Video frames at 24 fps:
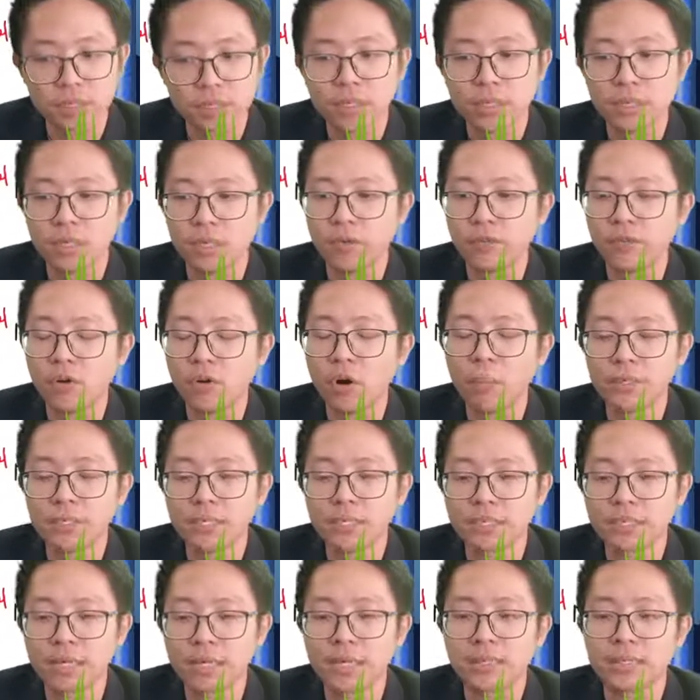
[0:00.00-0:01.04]
if opposite
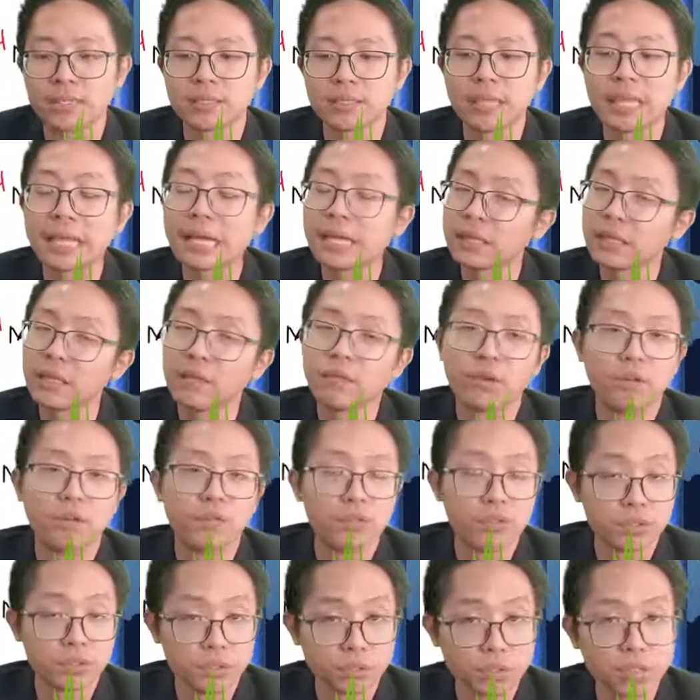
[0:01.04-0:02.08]
side is negative or
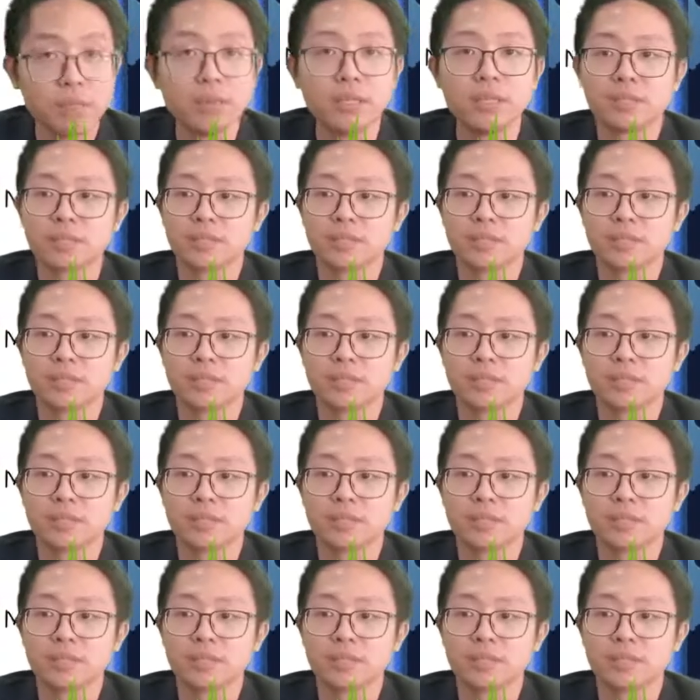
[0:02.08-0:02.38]
virtual image,